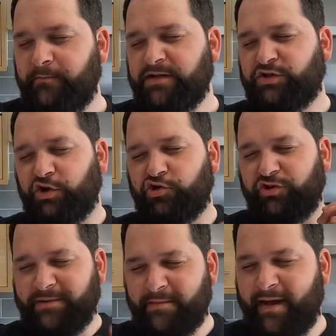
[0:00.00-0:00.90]
It's got
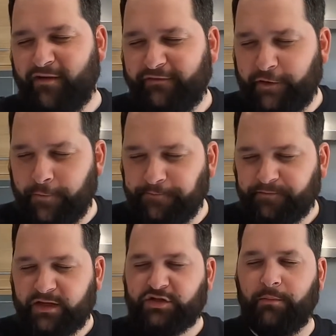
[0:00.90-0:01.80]
creamy mouthfeel.
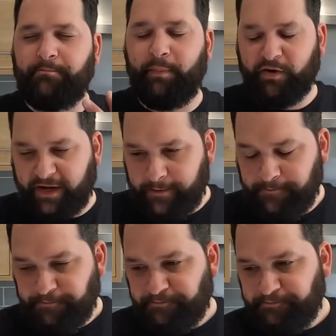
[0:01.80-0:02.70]
It's got body.